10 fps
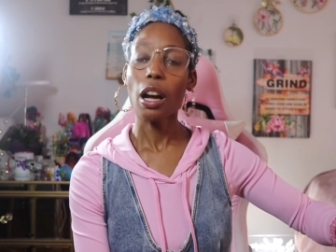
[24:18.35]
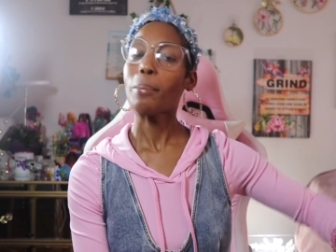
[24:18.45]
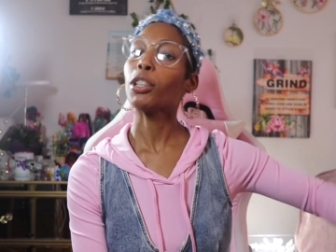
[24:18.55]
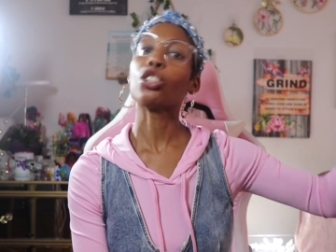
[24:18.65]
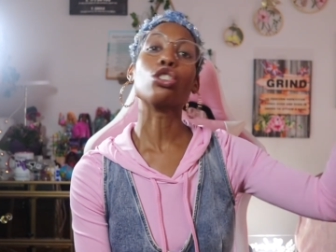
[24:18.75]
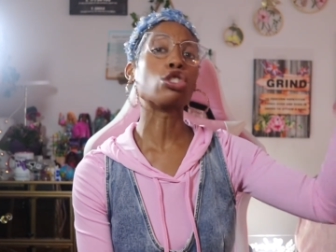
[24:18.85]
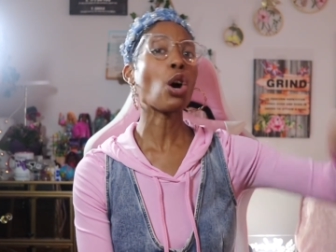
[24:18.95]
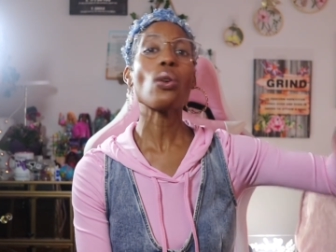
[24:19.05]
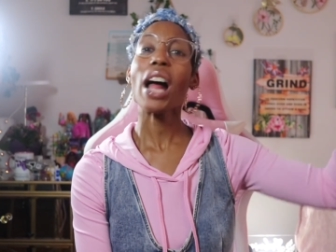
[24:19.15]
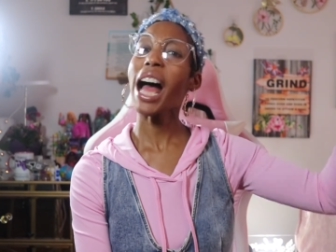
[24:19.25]
But you
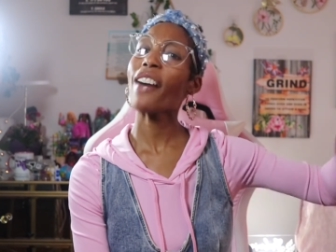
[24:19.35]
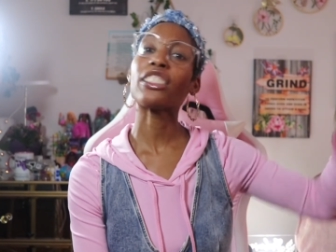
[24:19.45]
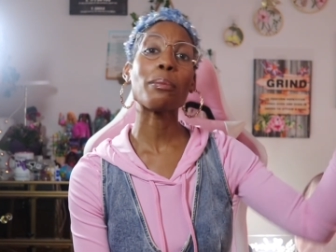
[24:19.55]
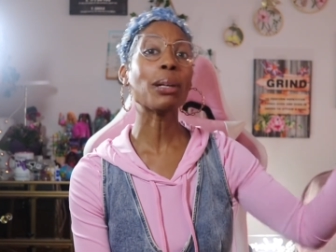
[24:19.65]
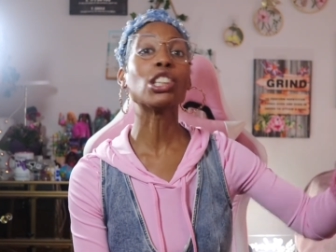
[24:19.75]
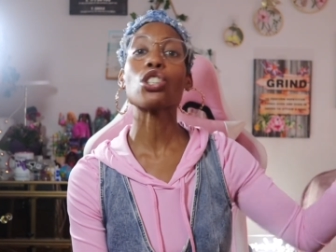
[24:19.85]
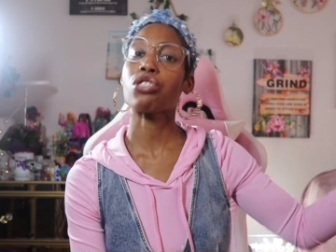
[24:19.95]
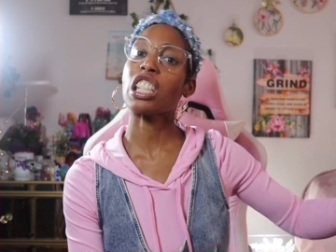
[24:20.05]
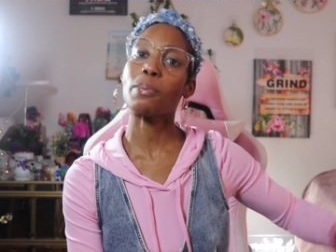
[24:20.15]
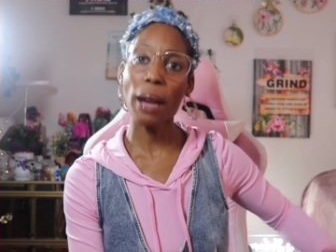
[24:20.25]
don't have to be
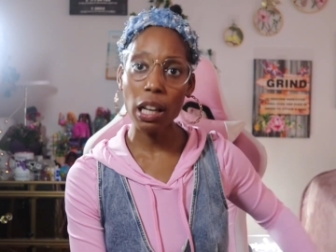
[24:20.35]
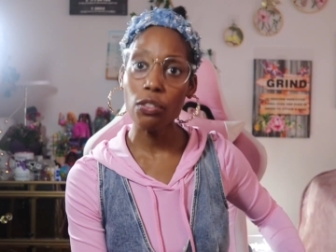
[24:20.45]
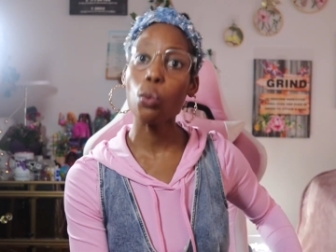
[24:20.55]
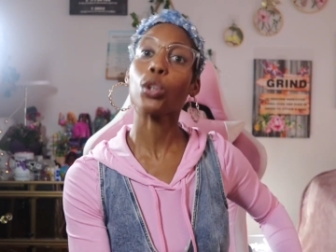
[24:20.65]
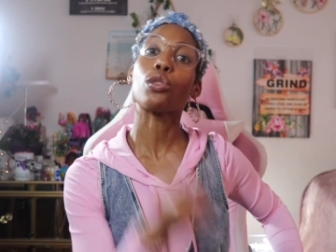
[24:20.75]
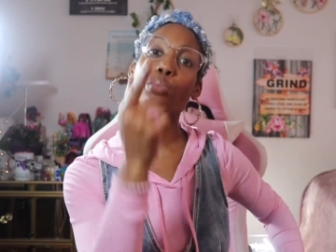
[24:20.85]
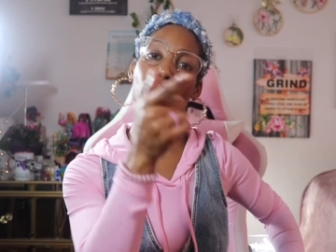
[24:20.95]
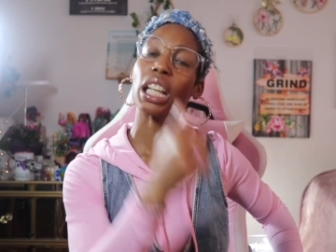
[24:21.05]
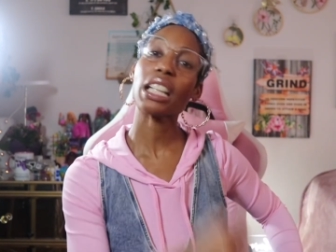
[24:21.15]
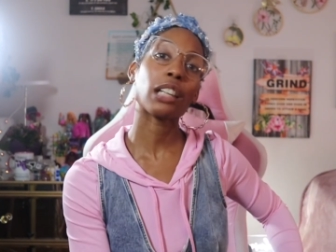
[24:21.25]
disrespectful when you're
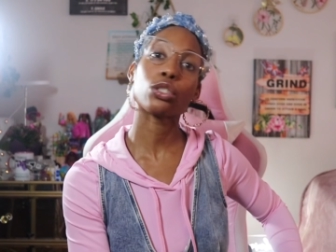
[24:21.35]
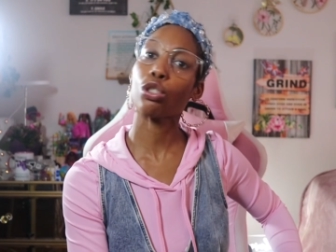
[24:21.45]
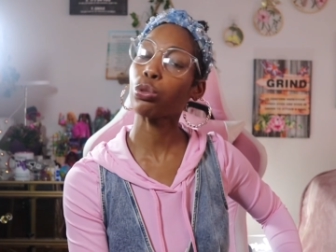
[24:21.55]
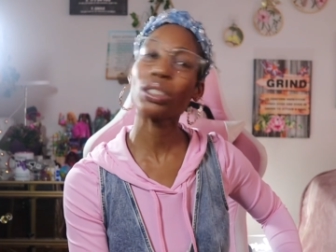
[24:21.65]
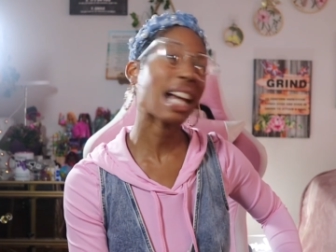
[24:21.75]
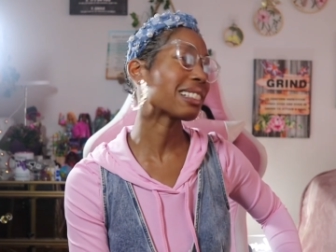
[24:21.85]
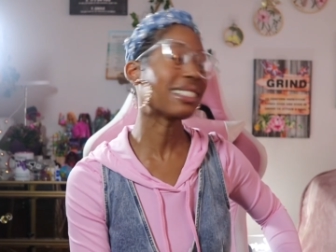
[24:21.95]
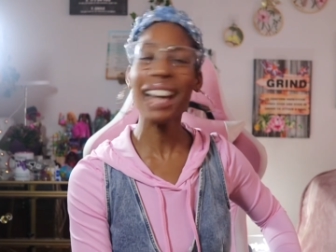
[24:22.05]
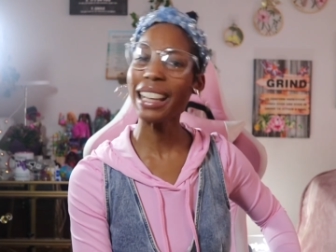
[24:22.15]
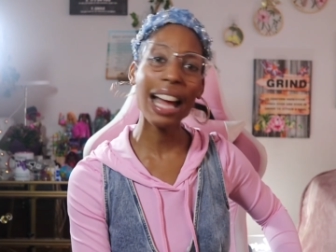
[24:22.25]
bringing out the truth. That's
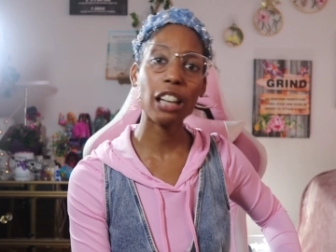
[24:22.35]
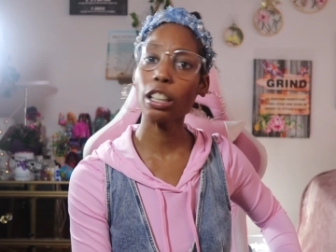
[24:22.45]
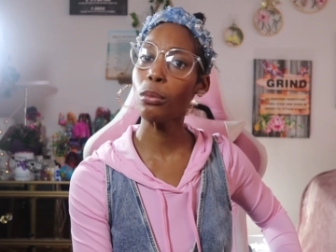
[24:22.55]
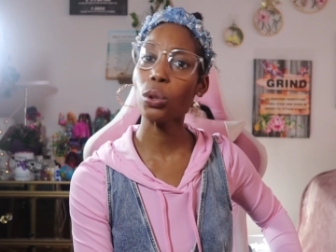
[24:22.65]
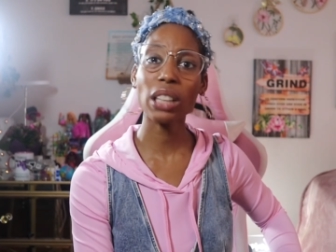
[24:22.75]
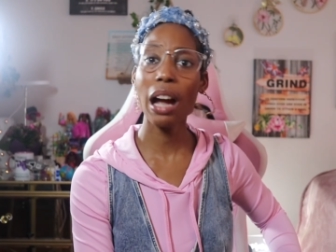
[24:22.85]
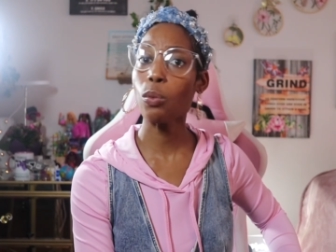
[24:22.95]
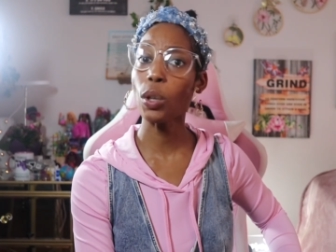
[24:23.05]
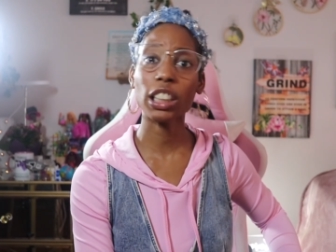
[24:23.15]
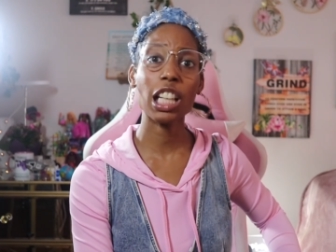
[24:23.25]
not how the Most High
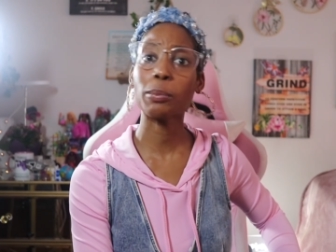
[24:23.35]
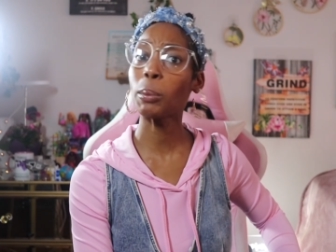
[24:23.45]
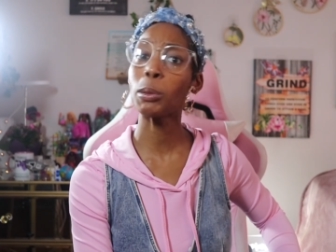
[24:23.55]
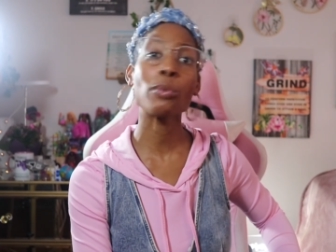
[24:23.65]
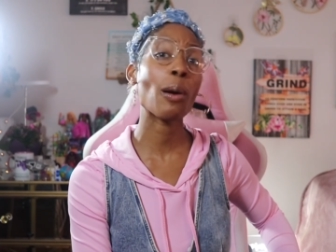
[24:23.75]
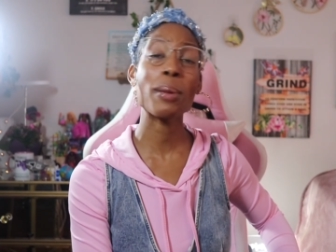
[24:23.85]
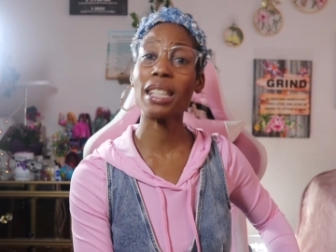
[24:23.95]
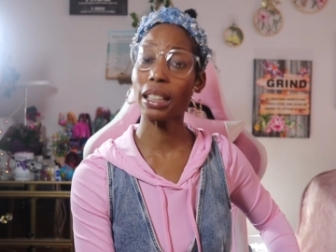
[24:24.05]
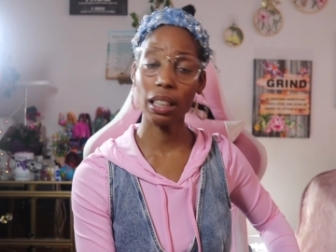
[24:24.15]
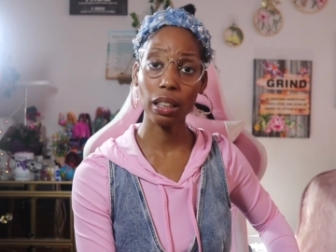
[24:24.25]
wanted His people to be
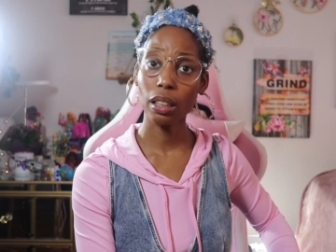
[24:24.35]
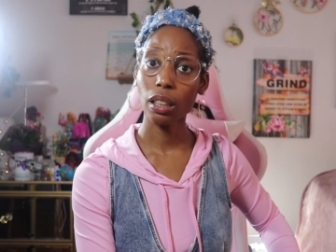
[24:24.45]
represented.